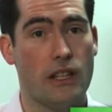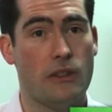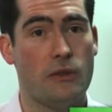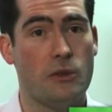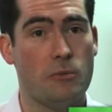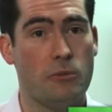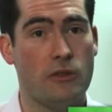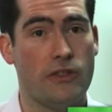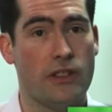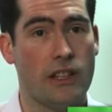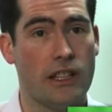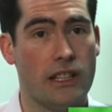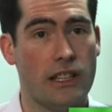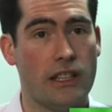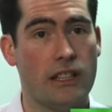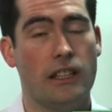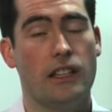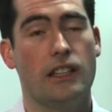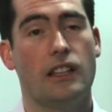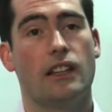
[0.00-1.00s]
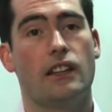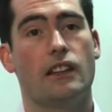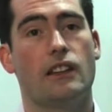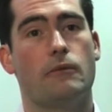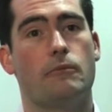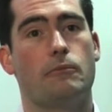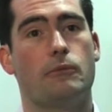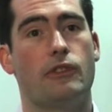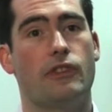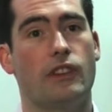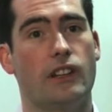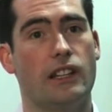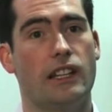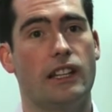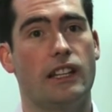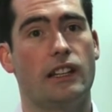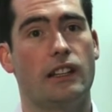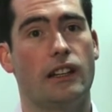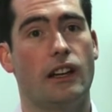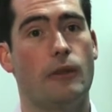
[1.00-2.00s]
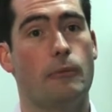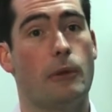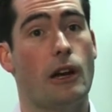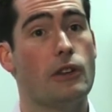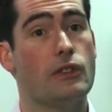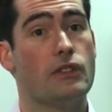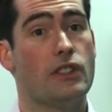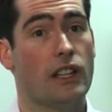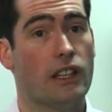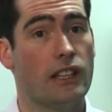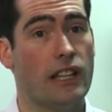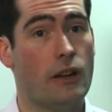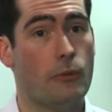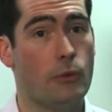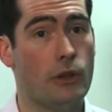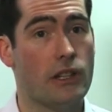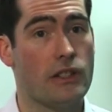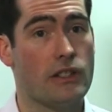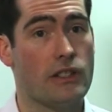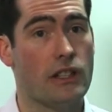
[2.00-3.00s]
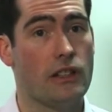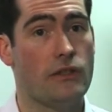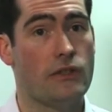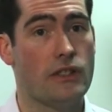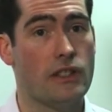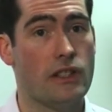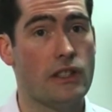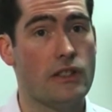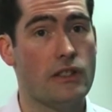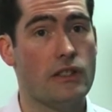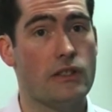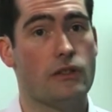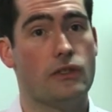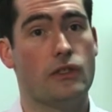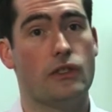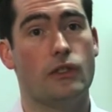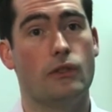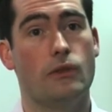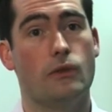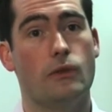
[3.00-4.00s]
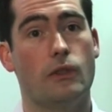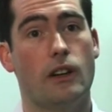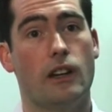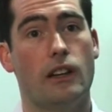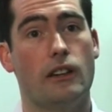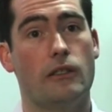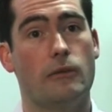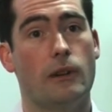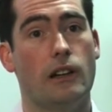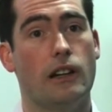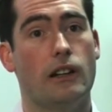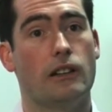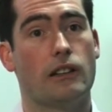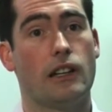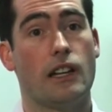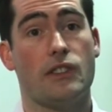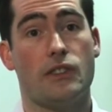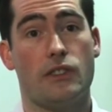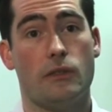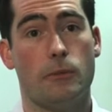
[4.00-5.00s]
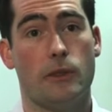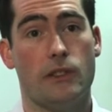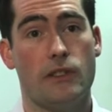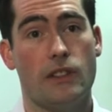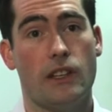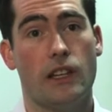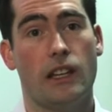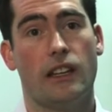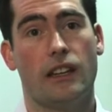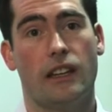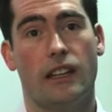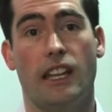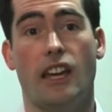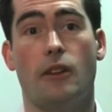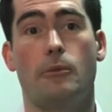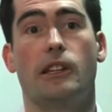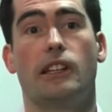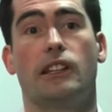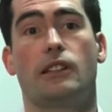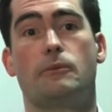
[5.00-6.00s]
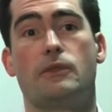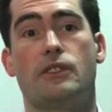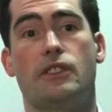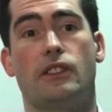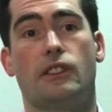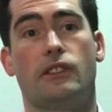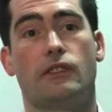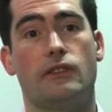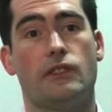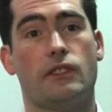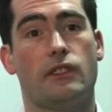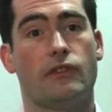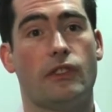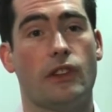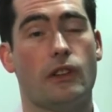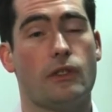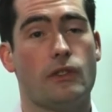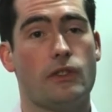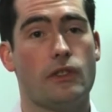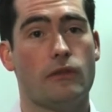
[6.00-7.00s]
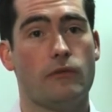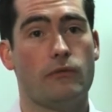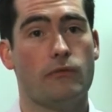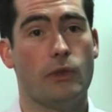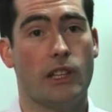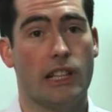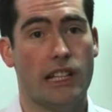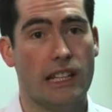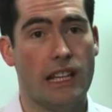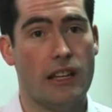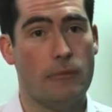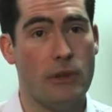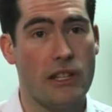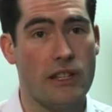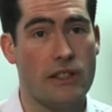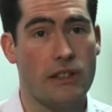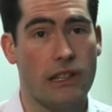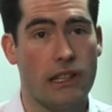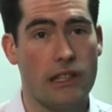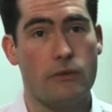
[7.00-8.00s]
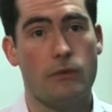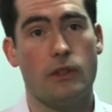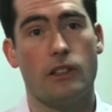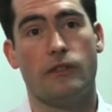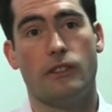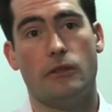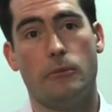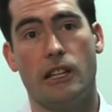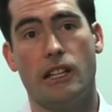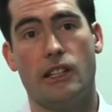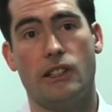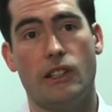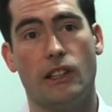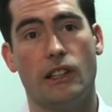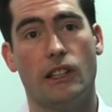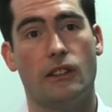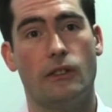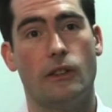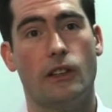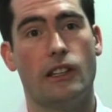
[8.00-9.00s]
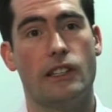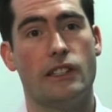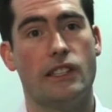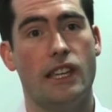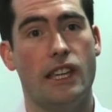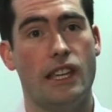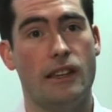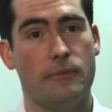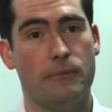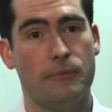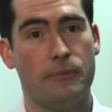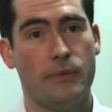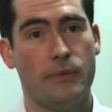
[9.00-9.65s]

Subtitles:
service provider providing hosting and network services to our customers, enabling them to focus on running their business rather than managing their IT.